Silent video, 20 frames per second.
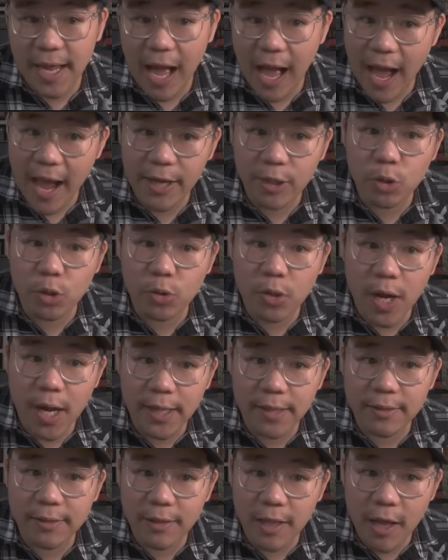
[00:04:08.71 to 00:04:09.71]
I do
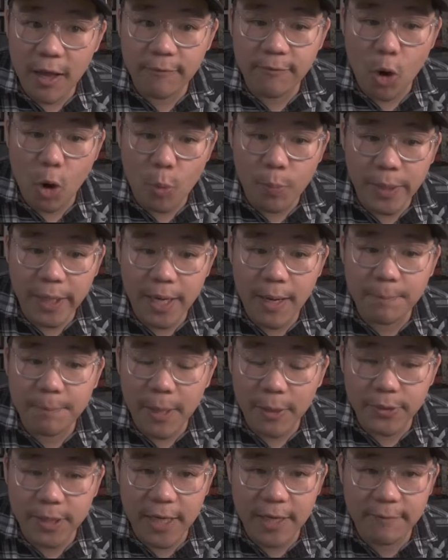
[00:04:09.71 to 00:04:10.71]
not love opening up
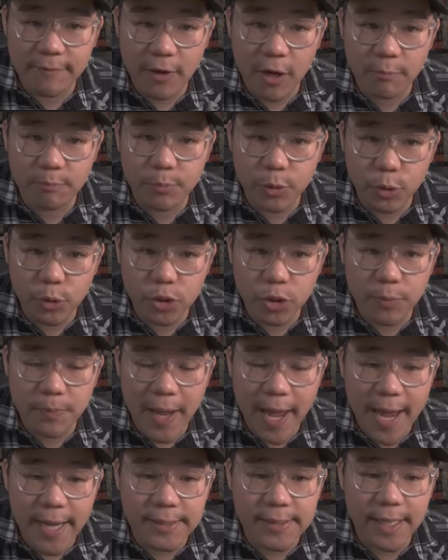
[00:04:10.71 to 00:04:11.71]
Paldea Evolved booster
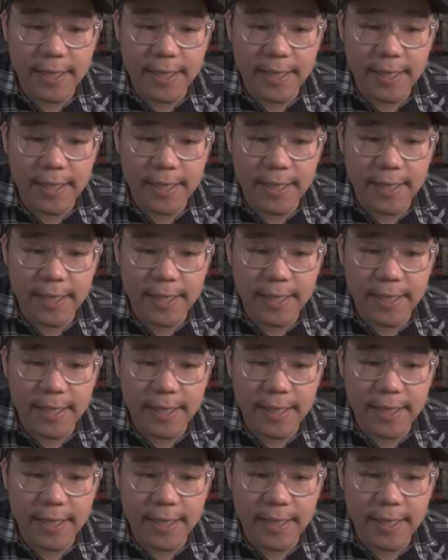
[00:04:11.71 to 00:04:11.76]
packs,